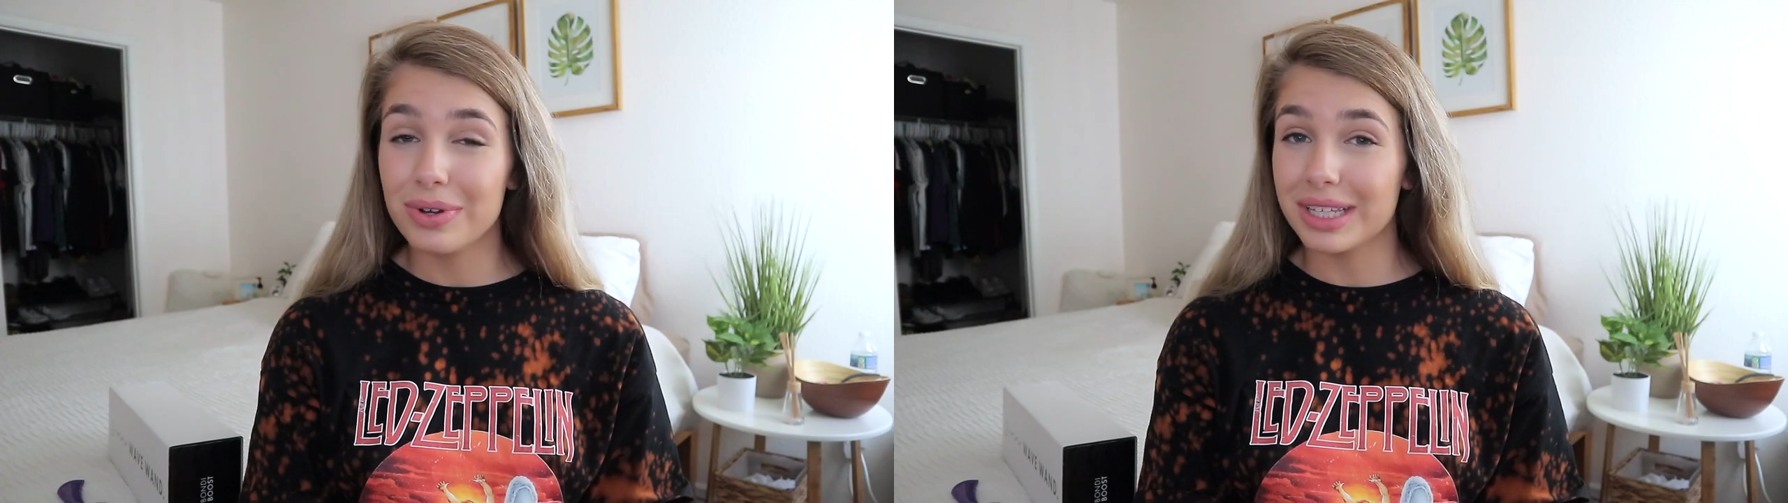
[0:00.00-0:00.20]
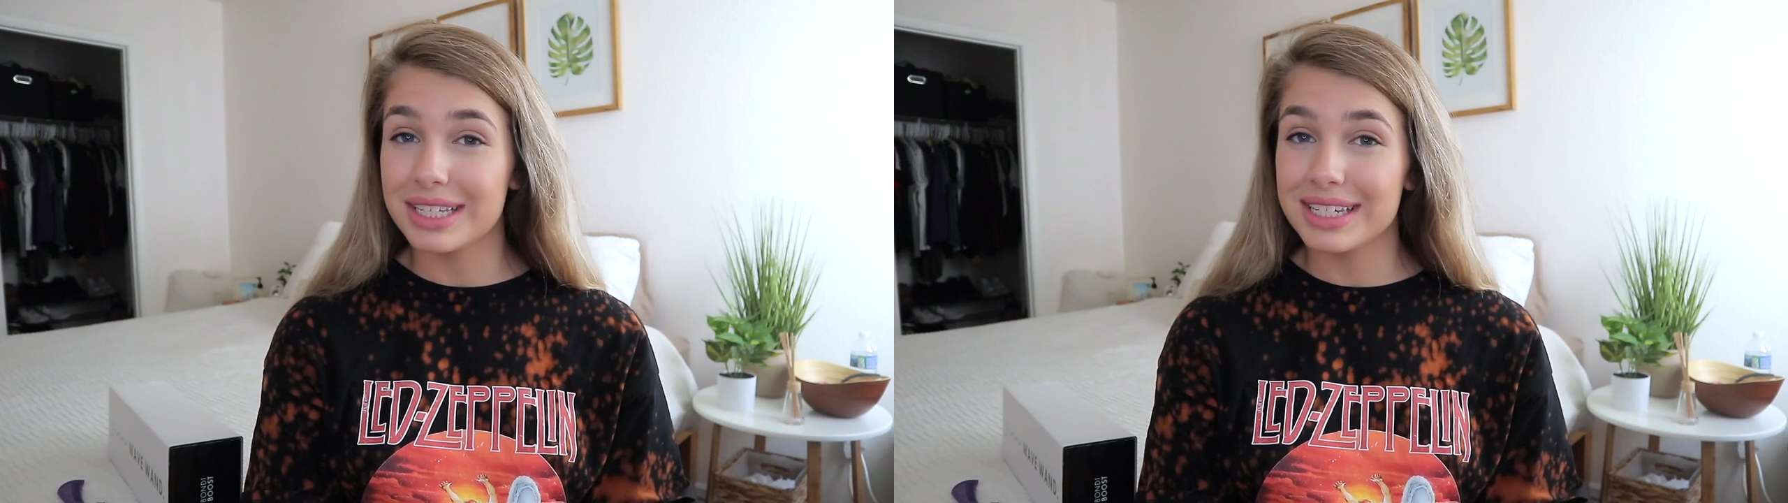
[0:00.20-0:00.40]

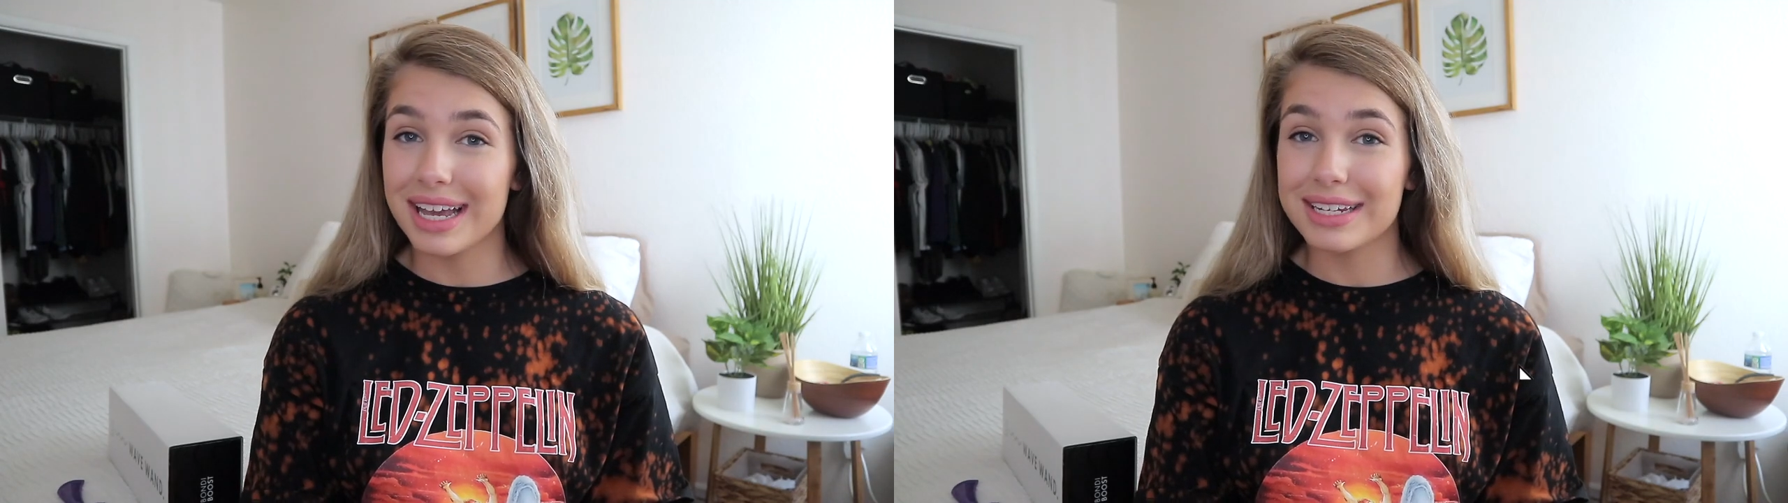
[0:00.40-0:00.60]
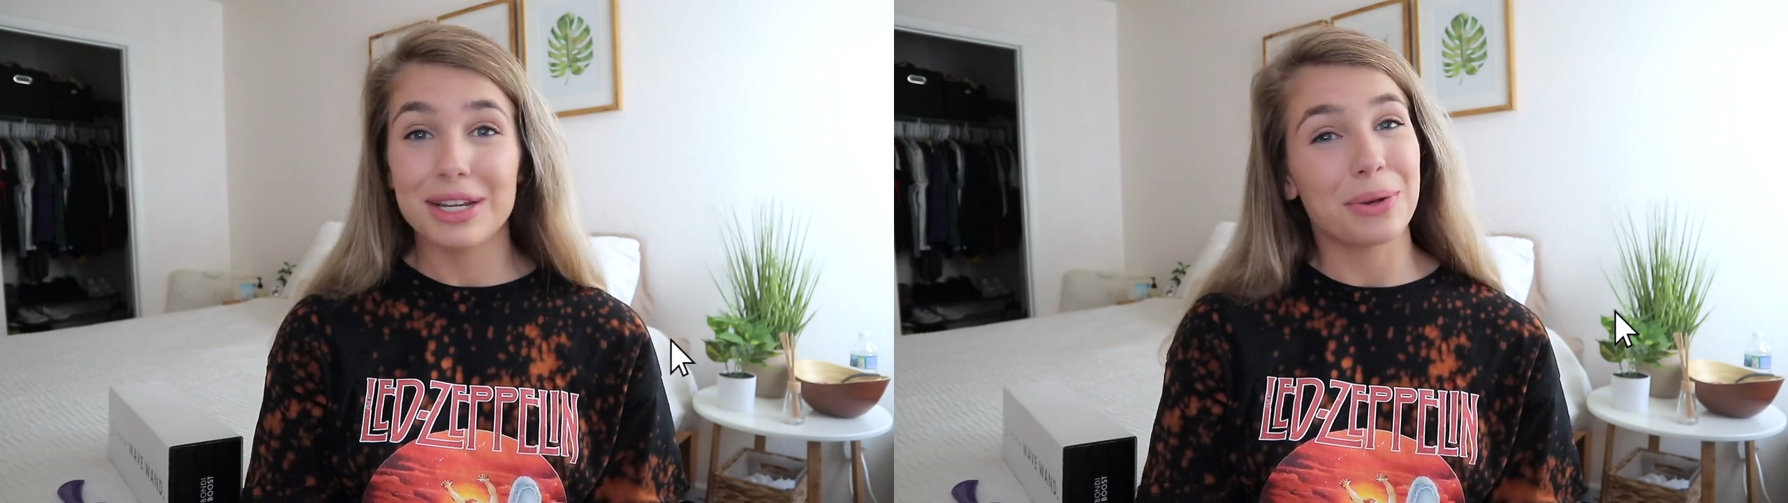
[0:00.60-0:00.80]
let's
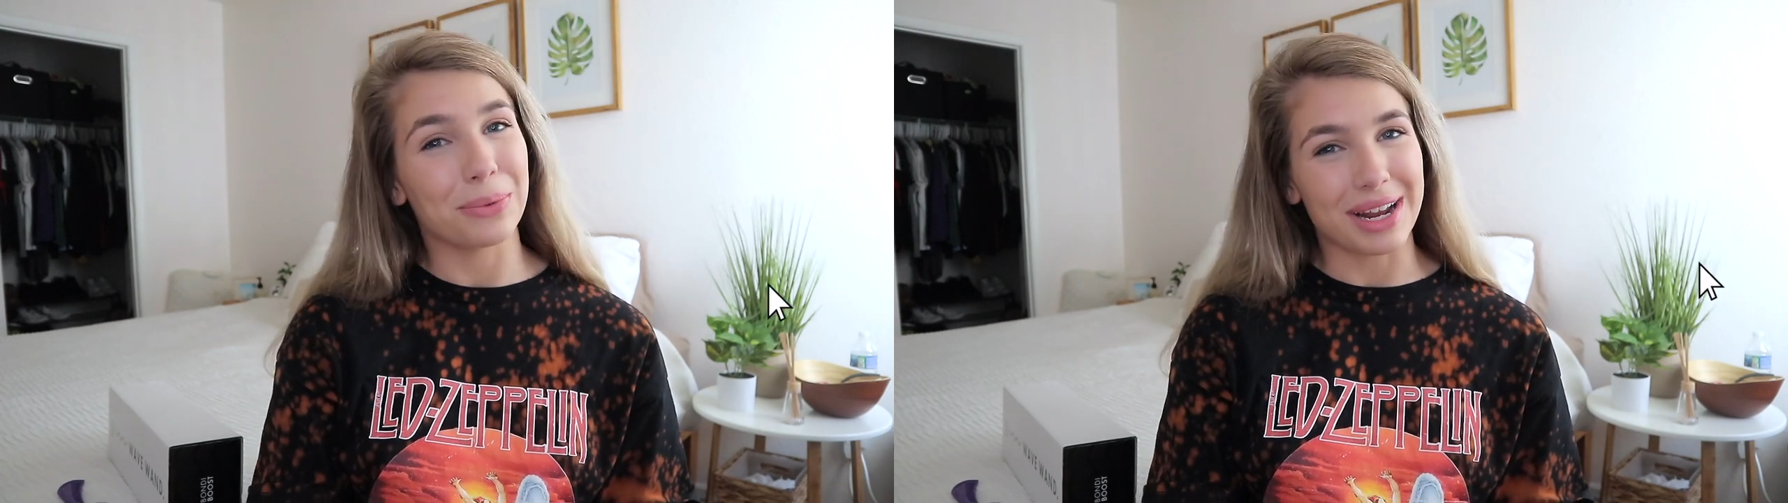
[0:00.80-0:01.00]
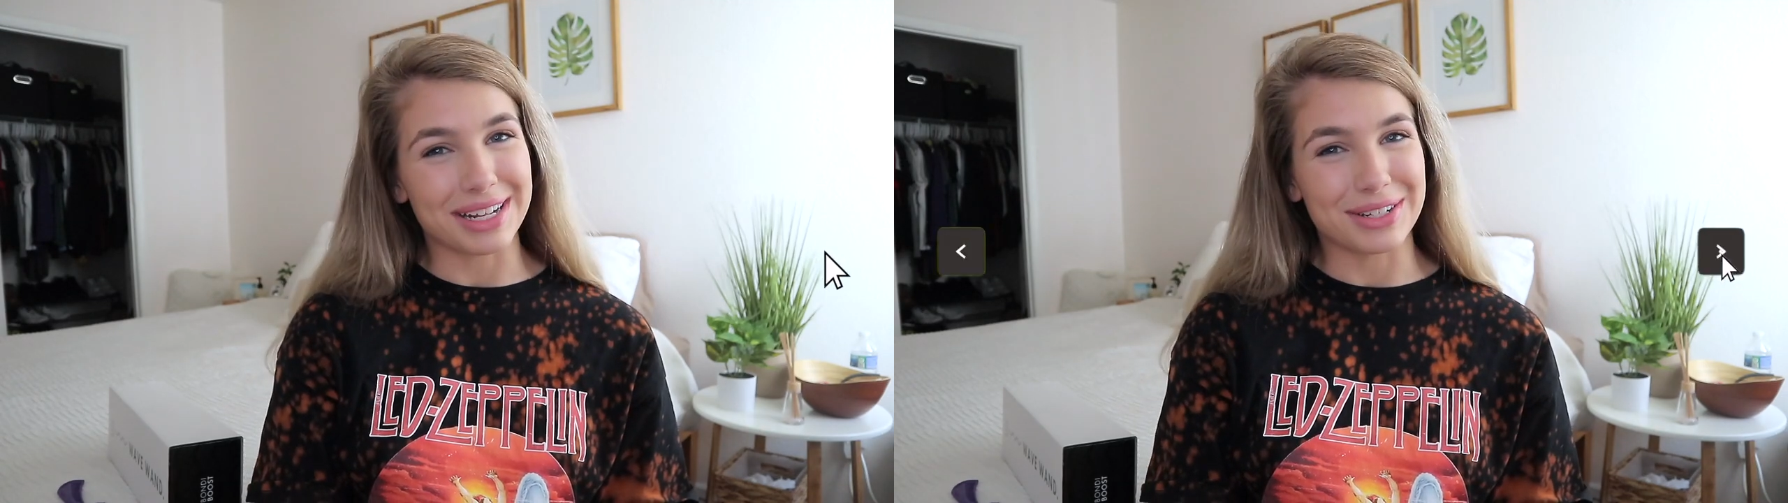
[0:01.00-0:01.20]
get
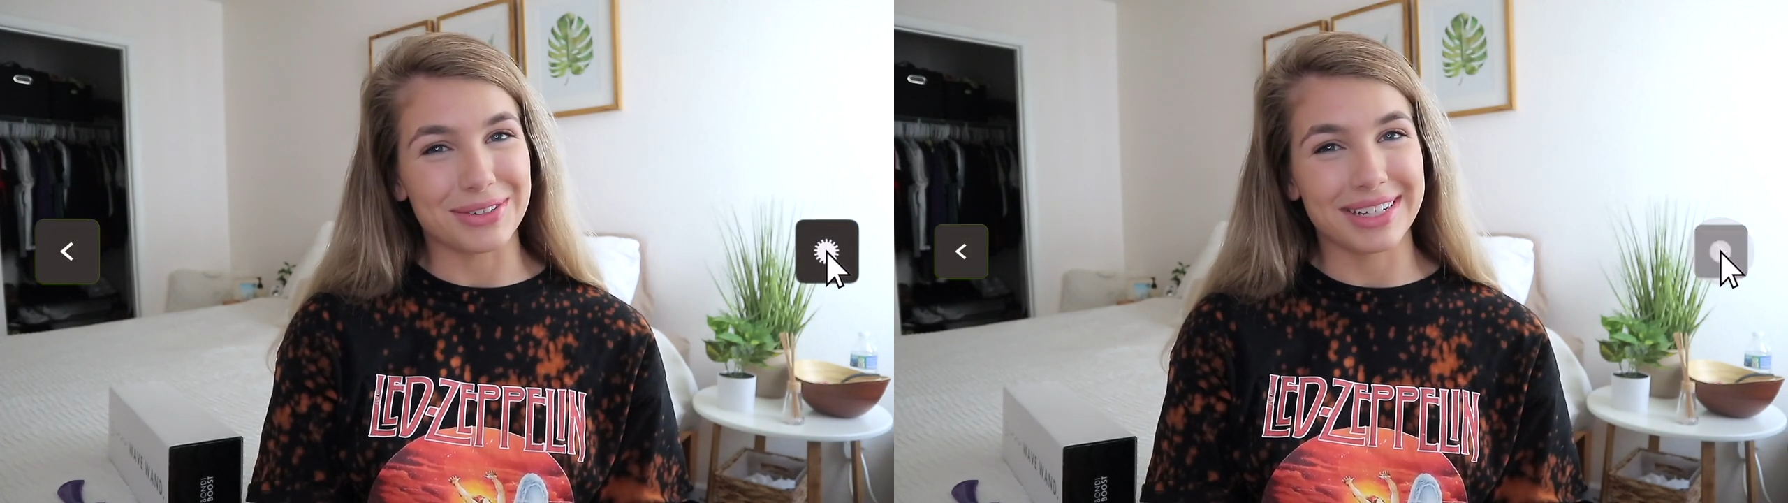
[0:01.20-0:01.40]
right into